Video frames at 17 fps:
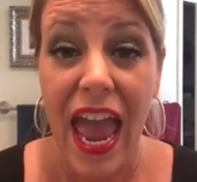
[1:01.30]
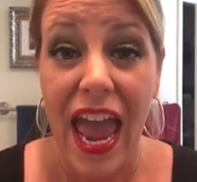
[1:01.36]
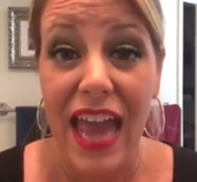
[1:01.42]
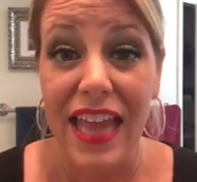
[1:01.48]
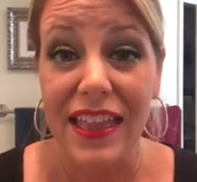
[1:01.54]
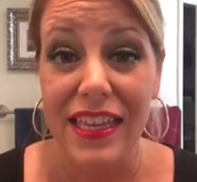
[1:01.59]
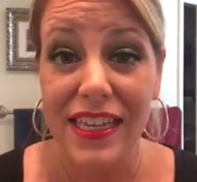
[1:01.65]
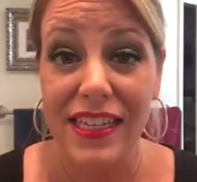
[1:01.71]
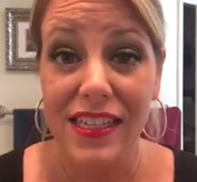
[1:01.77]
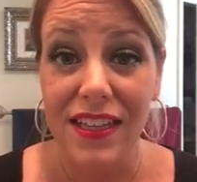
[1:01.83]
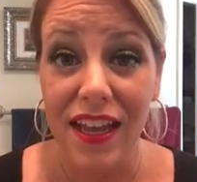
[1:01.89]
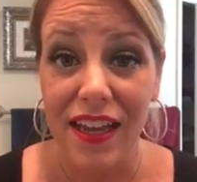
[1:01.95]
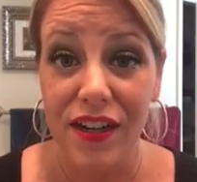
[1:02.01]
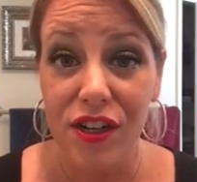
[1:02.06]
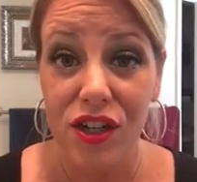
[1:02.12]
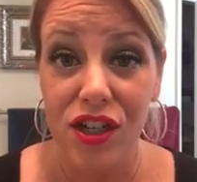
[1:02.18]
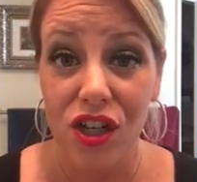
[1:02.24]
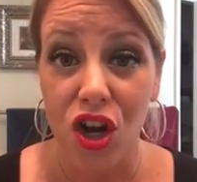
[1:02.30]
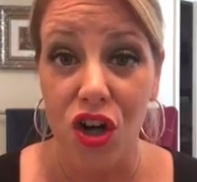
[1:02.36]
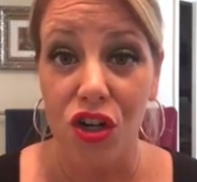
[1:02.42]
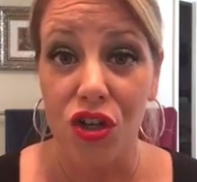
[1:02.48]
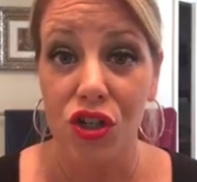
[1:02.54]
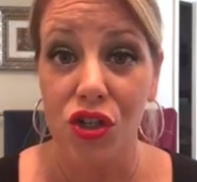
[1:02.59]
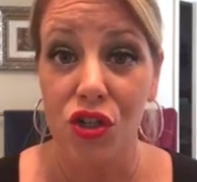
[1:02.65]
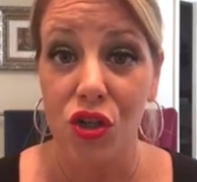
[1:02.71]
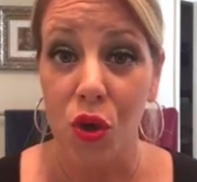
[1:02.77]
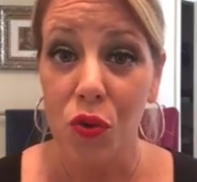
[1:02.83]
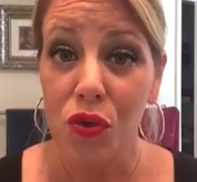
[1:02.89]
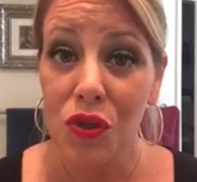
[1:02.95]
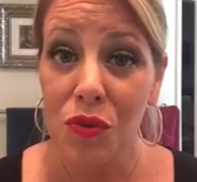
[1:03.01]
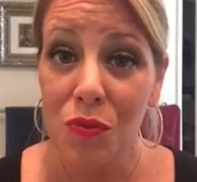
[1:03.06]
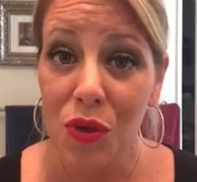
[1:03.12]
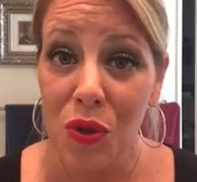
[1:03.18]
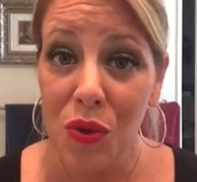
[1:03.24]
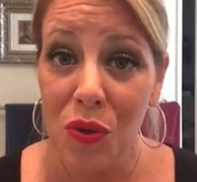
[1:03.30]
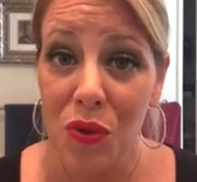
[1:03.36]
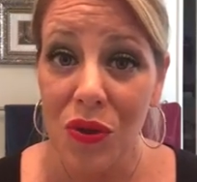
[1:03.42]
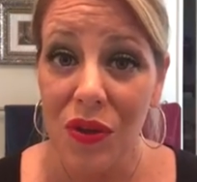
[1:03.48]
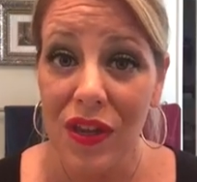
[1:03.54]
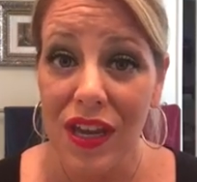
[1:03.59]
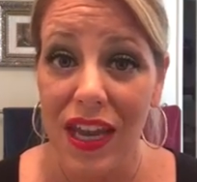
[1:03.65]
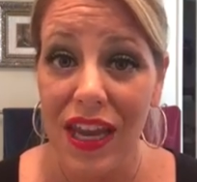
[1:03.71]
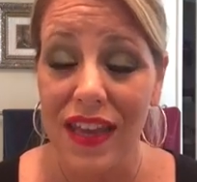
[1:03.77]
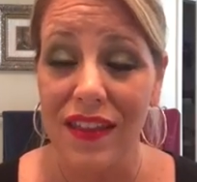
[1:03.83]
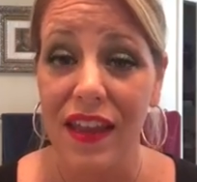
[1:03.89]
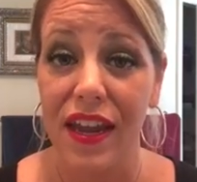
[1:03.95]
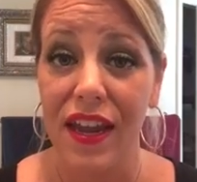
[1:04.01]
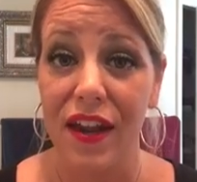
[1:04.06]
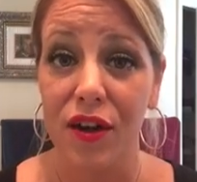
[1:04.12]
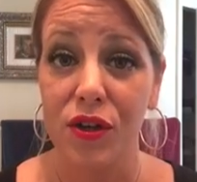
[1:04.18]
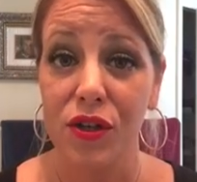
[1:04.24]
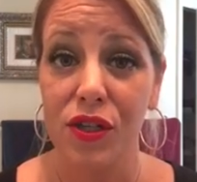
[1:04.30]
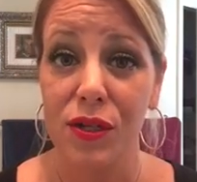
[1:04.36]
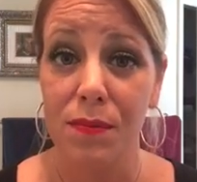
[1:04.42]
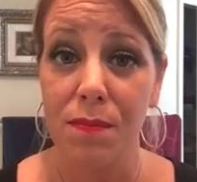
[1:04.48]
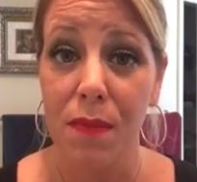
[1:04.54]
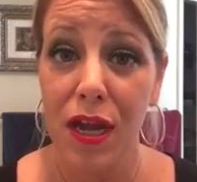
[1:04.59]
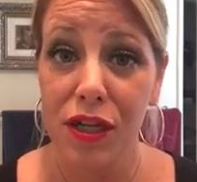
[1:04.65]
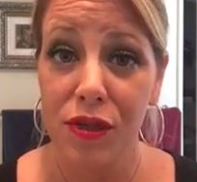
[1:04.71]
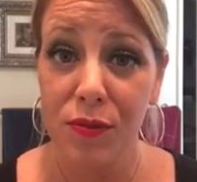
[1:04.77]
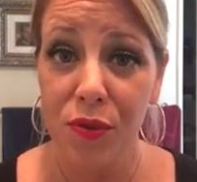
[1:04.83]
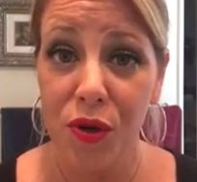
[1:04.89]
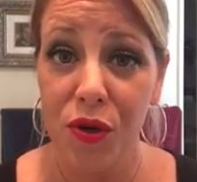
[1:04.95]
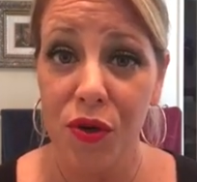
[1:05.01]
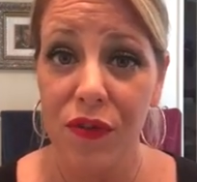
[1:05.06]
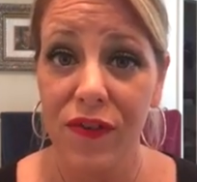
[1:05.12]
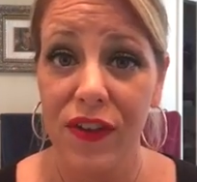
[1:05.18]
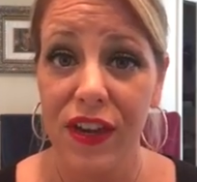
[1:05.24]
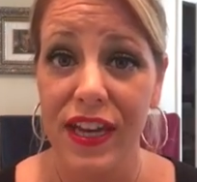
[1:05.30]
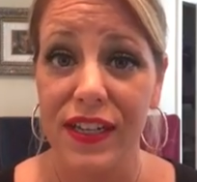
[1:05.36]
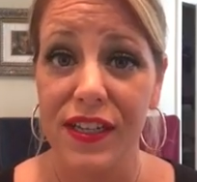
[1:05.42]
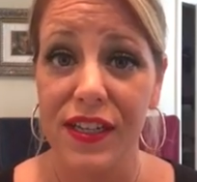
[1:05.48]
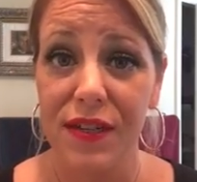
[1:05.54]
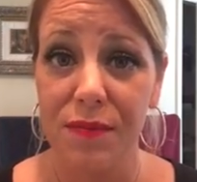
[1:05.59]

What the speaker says: And these liners are so smooth, and they are smudge proof and